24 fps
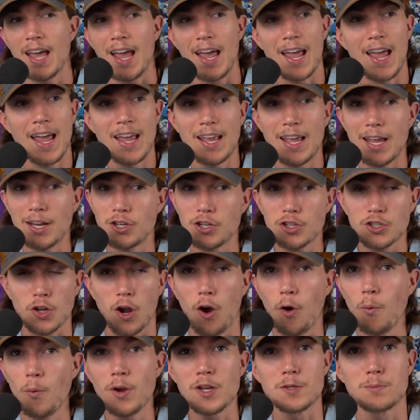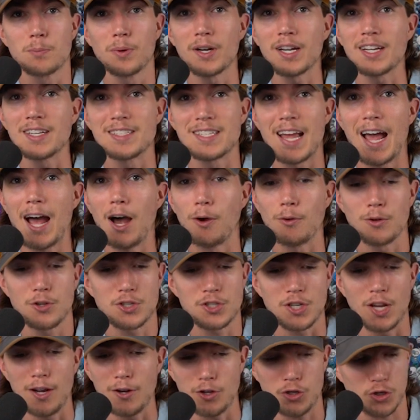It just always brings out
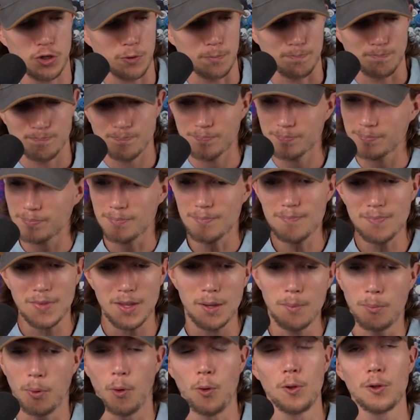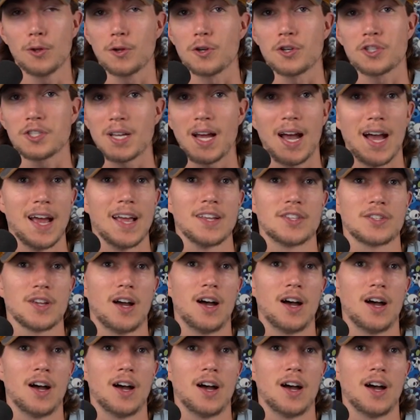such polar sides.